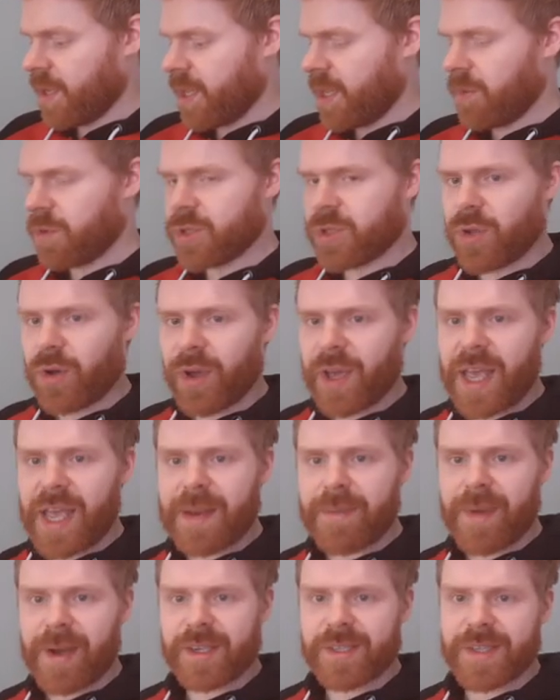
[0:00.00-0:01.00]
He was not
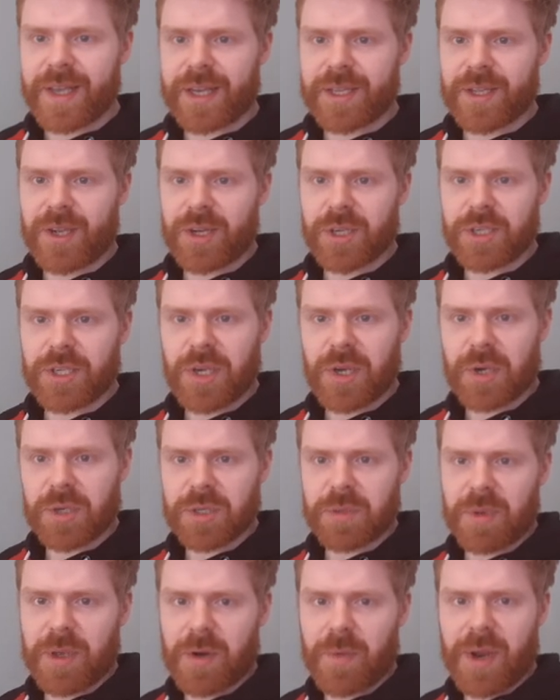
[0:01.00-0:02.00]
in Match Attax last year,
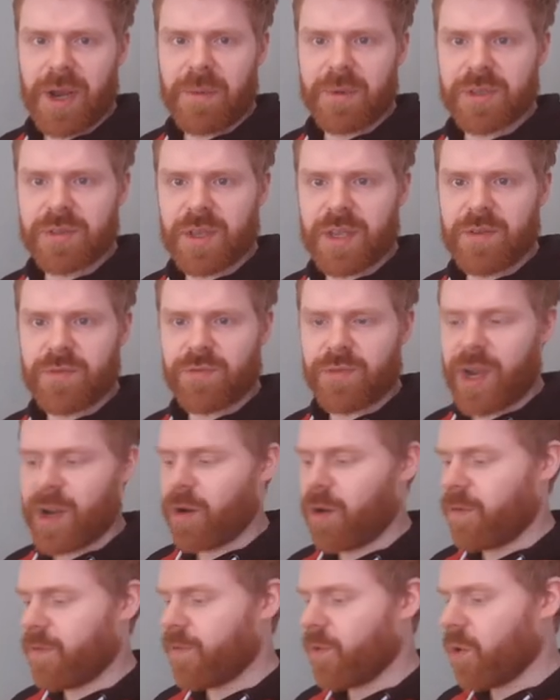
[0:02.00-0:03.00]
Osimhen, when he was in red
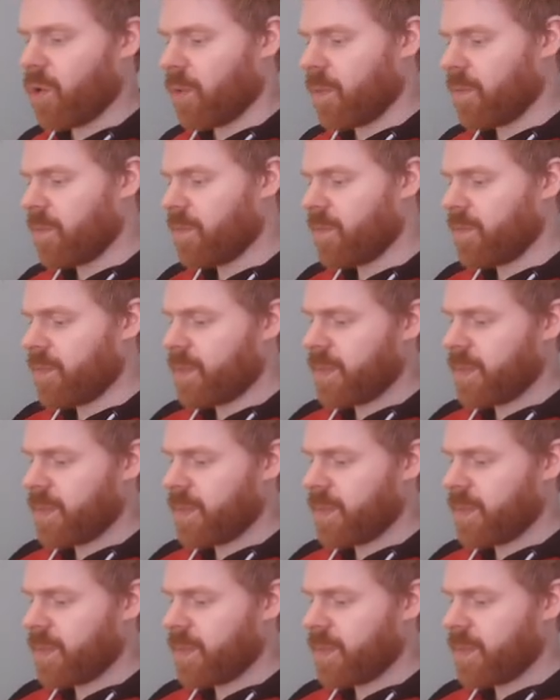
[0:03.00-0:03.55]
hot form,